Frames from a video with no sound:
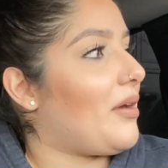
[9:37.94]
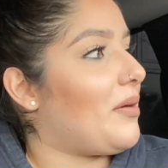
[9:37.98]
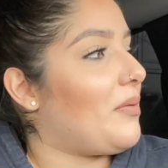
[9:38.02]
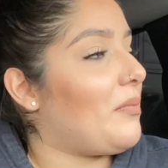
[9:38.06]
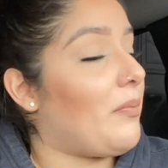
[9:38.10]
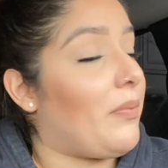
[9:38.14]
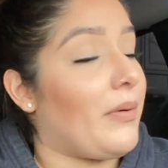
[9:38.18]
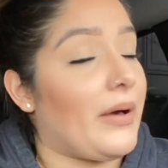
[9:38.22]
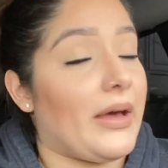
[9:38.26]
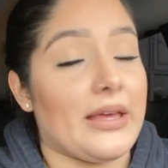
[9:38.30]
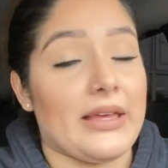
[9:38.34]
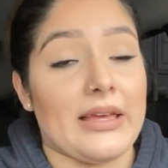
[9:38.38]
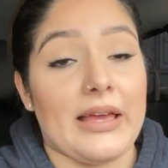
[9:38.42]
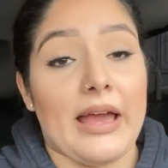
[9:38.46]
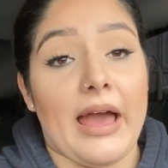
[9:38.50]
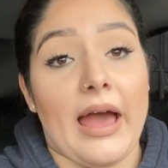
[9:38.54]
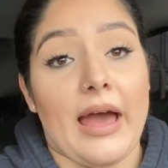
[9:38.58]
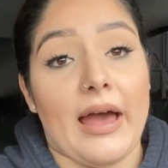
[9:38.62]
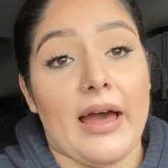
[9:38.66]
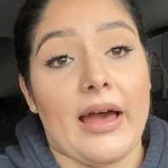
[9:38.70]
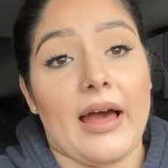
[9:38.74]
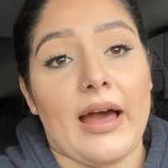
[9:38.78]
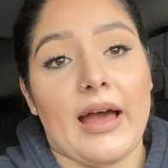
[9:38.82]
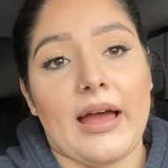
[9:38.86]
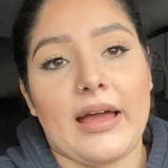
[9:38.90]
But
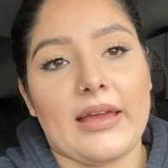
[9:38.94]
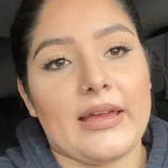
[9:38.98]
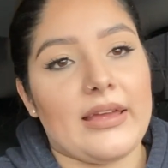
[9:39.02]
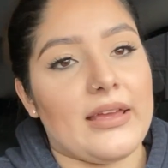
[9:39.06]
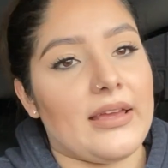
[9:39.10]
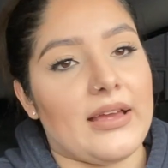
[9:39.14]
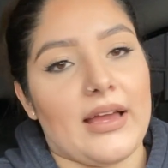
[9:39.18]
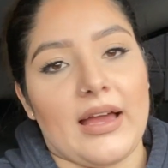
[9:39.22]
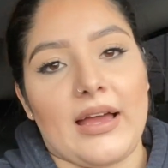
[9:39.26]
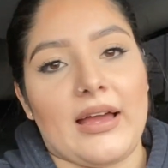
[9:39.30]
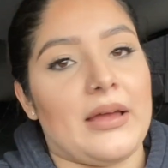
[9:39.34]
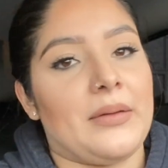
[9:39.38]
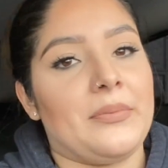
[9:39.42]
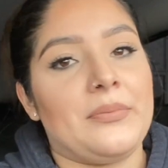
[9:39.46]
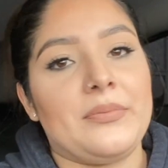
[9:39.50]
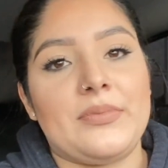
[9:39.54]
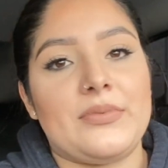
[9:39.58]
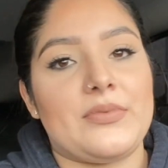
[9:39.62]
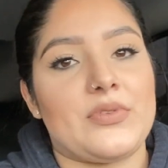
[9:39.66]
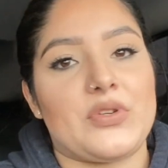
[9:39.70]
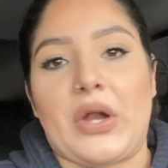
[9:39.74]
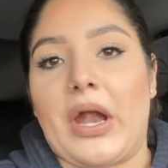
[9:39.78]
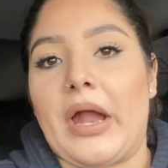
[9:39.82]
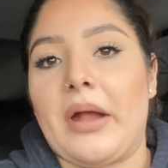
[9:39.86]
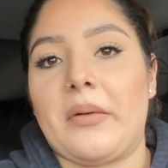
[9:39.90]
yeah, I'm
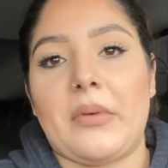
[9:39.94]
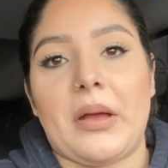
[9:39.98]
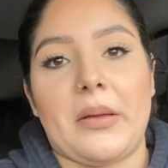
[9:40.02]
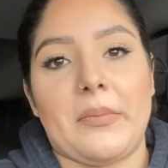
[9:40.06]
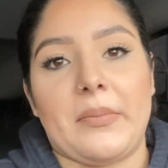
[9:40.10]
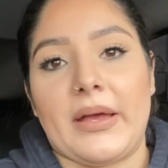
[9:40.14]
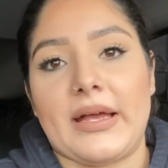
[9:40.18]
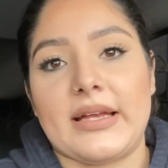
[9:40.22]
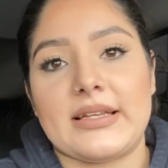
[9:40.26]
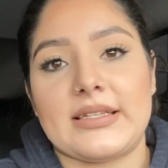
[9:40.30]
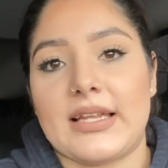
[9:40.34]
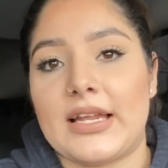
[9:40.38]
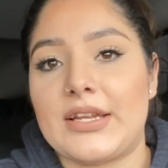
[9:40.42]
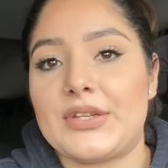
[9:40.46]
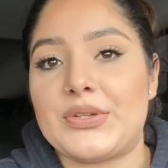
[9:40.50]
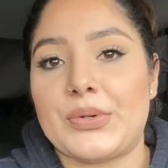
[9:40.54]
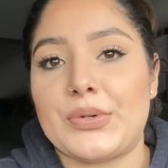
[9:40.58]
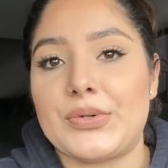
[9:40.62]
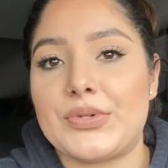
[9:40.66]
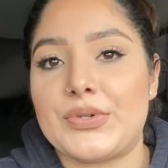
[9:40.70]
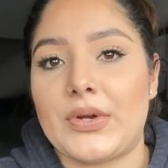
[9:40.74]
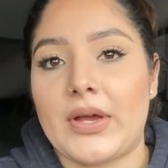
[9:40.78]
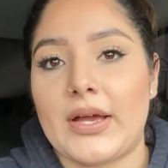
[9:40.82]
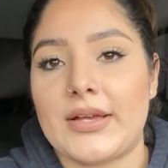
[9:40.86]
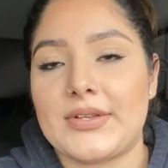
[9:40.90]
trying my best. I
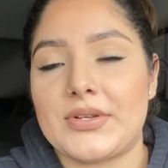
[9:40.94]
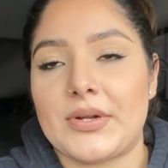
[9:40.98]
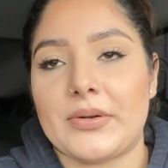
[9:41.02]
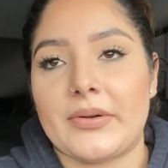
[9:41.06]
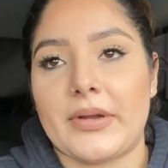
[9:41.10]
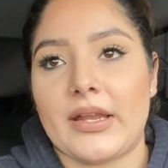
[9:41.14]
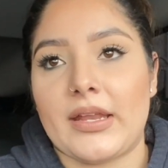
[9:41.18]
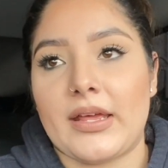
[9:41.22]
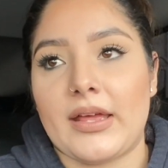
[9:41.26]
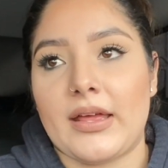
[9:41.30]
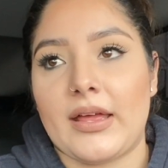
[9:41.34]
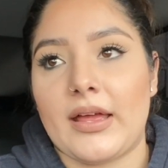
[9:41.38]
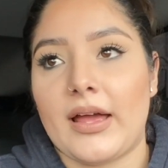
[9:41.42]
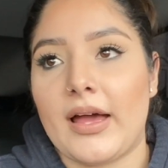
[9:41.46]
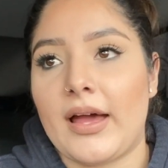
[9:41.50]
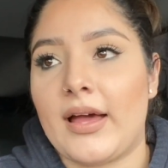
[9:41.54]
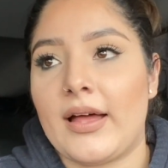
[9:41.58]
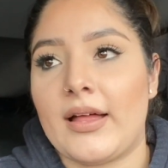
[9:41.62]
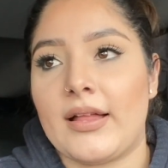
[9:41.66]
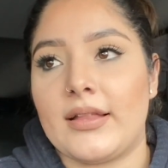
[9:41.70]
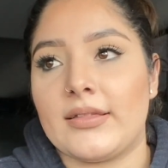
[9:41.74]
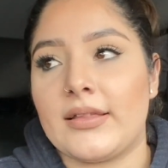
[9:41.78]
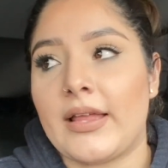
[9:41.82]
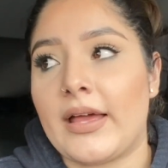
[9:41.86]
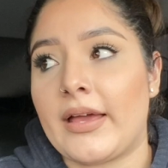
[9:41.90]
told you guys already,
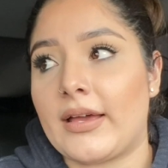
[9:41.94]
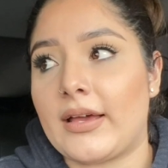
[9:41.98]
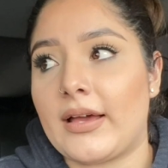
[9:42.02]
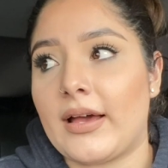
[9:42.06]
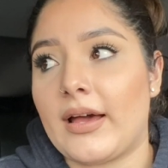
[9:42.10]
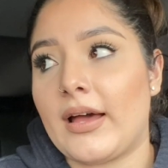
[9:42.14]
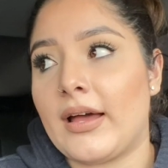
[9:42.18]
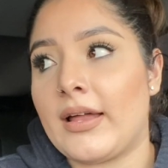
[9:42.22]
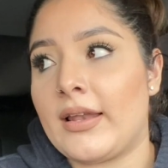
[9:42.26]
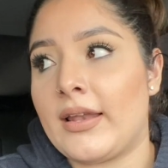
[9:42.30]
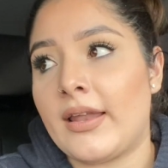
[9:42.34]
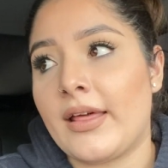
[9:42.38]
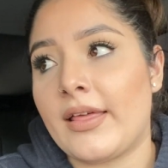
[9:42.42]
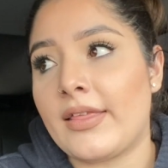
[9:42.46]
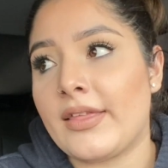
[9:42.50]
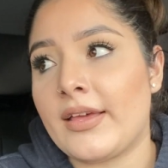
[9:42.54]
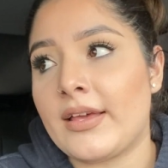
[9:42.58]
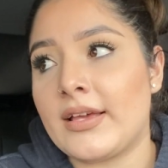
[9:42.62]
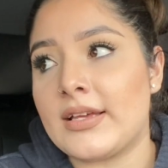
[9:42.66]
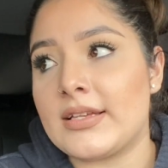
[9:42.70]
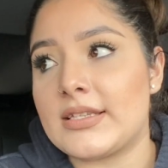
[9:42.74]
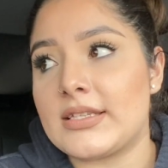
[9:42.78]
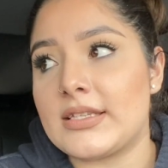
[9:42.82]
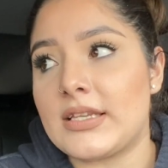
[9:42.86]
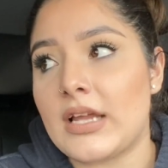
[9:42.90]
like,
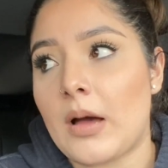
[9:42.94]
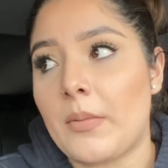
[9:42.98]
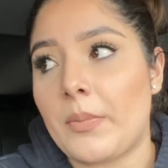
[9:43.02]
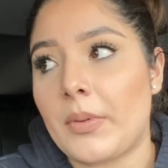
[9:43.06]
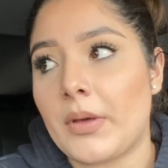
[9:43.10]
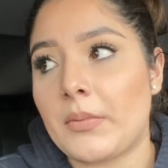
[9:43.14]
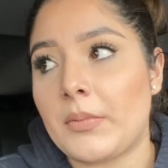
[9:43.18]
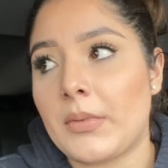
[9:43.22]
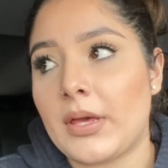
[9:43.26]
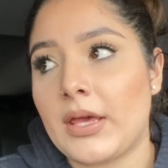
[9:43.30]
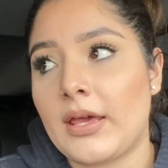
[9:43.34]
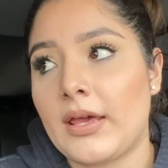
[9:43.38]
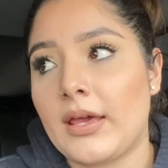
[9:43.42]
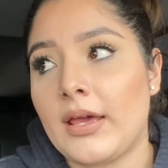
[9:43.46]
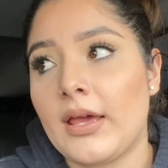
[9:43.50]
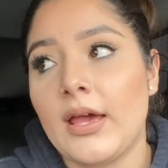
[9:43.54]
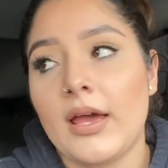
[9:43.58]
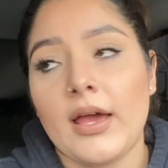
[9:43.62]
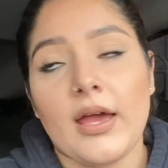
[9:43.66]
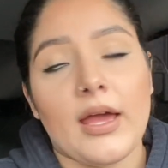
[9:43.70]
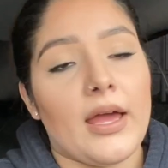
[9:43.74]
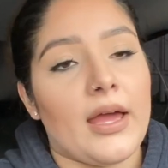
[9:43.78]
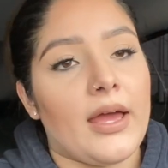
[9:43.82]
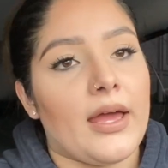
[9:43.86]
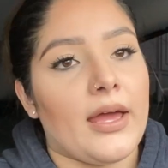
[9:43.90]
nothing is stopping me.
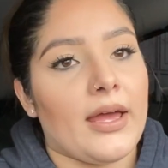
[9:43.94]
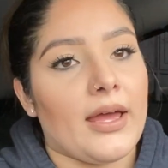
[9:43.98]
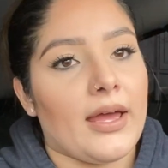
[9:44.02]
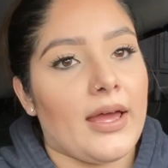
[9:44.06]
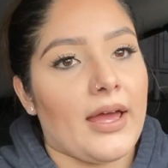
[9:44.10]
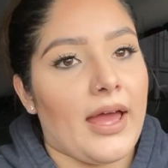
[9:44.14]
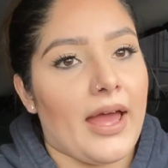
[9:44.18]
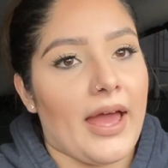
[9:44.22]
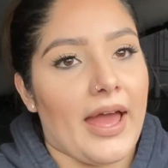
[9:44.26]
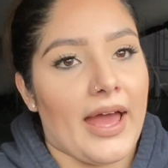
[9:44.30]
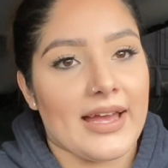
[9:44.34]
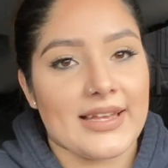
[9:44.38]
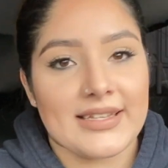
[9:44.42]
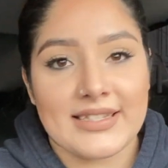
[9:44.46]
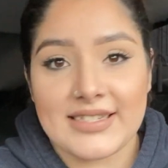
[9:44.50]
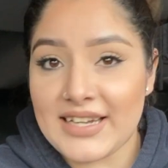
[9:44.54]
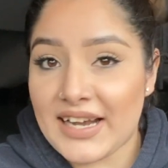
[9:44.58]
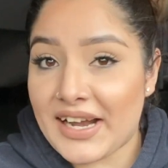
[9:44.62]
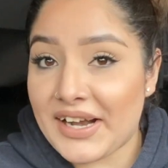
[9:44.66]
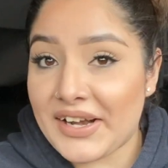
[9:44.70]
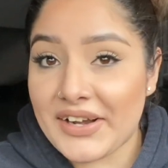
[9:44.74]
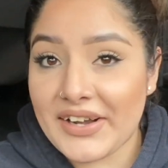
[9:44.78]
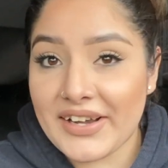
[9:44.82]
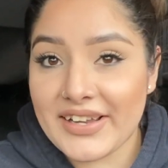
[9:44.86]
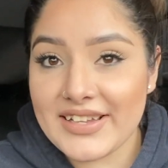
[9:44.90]
As
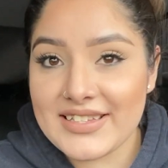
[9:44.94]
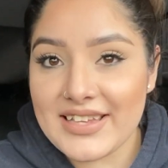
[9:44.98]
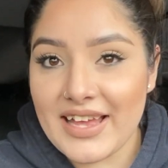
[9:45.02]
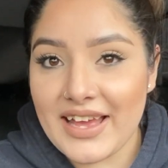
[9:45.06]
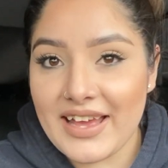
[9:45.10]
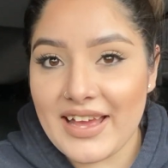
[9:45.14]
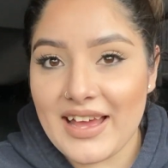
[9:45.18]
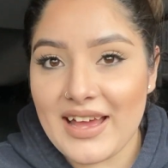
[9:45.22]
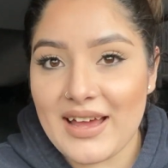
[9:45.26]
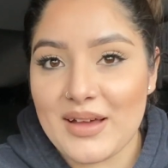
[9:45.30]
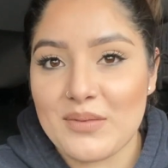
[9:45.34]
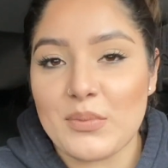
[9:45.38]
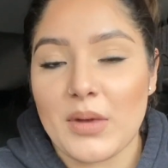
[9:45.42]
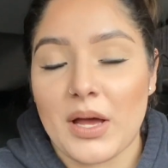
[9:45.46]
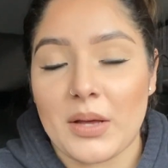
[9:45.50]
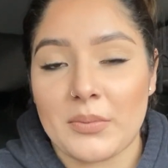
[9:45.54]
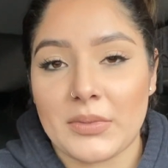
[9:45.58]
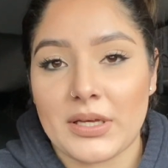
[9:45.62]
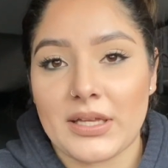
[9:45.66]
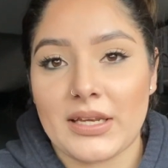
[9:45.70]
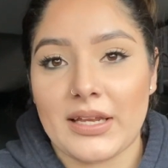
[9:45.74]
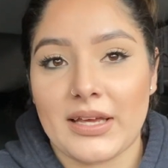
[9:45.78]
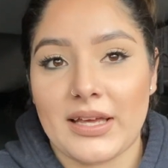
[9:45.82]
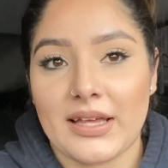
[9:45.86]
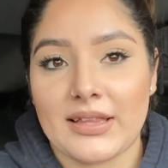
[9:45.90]
tired as I am, I'm
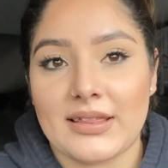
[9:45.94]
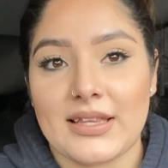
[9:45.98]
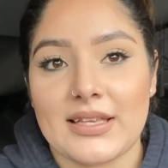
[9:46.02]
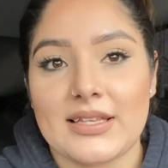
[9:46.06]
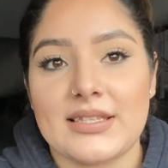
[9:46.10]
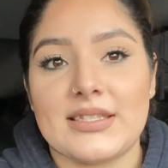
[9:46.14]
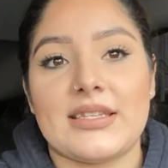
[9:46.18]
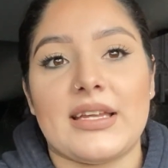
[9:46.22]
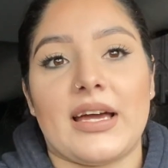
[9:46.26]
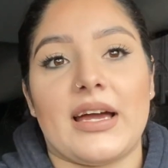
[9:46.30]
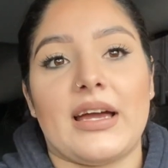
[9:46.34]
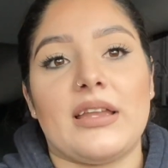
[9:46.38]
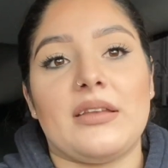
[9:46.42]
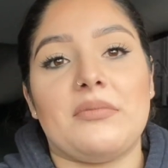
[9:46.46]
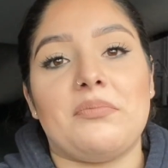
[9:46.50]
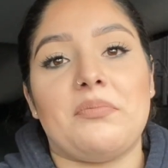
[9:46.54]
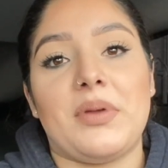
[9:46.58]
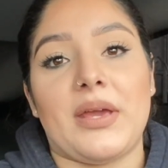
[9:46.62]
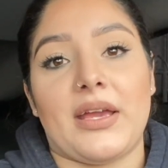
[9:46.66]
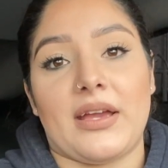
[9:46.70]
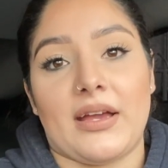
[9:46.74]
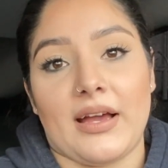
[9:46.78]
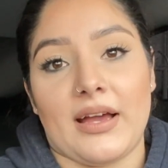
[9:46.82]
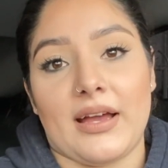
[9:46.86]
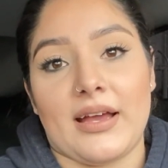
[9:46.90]
gonna get this done,
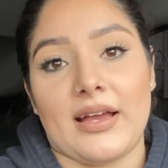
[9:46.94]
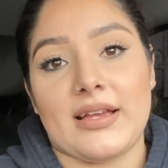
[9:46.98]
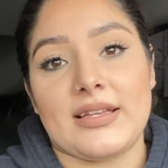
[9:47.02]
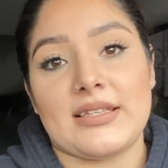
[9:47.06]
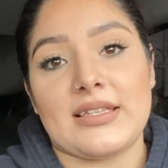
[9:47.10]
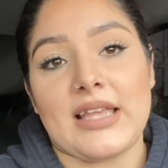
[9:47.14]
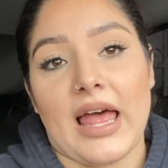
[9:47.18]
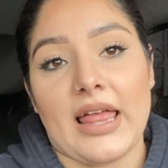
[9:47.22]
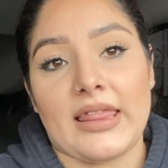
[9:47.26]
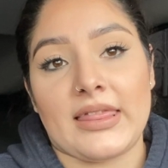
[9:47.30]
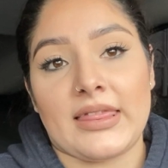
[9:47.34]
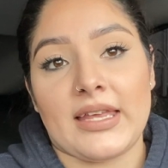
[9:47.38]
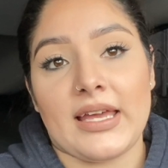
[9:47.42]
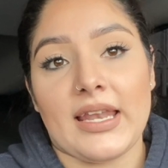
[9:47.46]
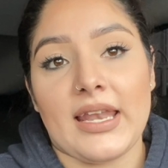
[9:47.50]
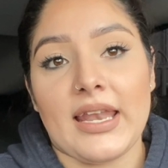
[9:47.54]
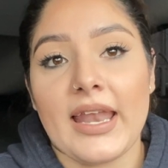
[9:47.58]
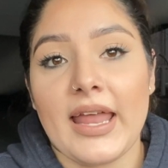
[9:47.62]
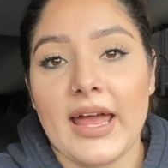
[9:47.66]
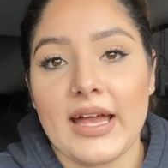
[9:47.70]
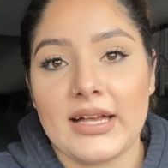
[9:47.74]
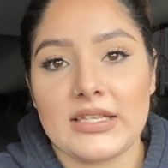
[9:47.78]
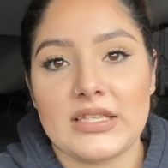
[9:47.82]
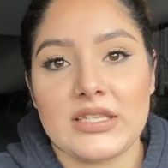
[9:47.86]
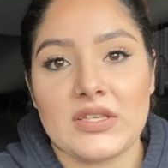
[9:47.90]
because the
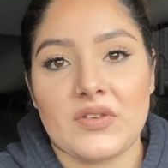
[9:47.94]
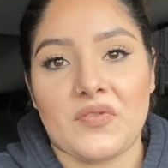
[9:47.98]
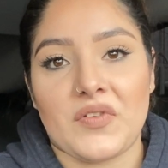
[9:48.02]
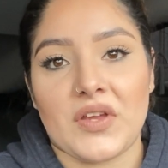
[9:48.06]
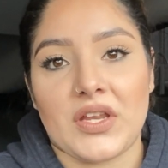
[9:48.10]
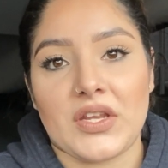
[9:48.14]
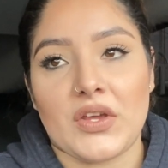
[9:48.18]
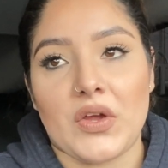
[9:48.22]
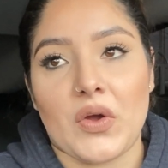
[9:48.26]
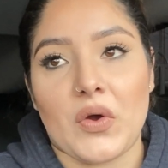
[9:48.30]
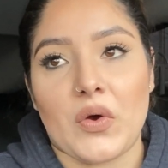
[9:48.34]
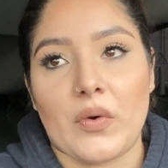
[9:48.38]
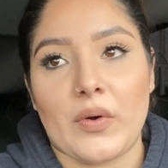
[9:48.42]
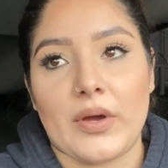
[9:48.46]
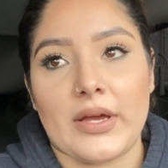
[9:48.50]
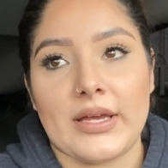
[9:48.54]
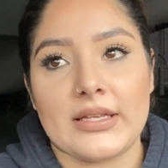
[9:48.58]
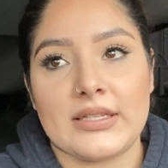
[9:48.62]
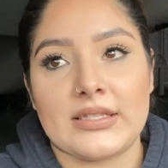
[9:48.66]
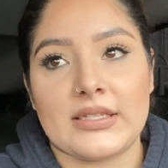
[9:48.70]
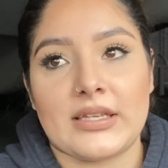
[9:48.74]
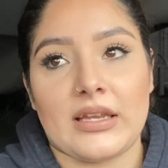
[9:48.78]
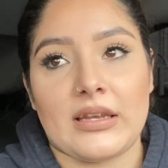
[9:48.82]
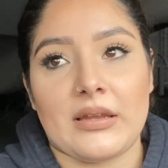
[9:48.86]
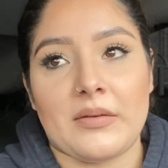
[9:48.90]
next video
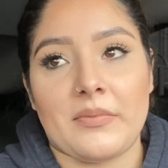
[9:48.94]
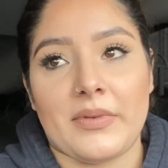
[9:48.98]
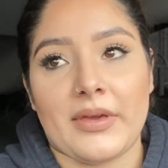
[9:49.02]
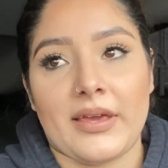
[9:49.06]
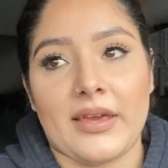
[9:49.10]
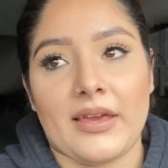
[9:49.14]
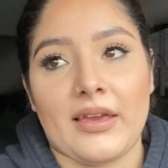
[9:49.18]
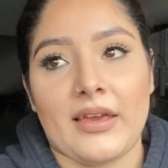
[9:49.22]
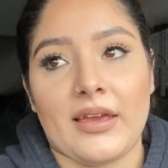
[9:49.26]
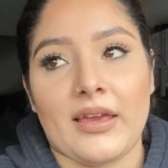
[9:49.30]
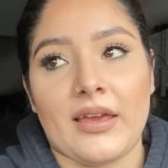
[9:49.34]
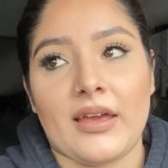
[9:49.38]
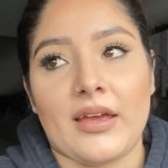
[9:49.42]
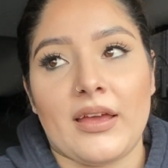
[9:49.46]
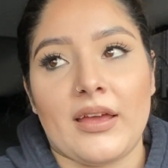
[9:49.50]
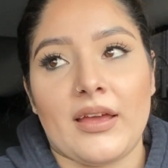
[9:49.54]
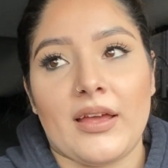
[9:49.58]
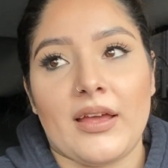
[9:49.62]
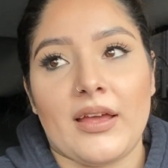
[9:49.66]
is gonna be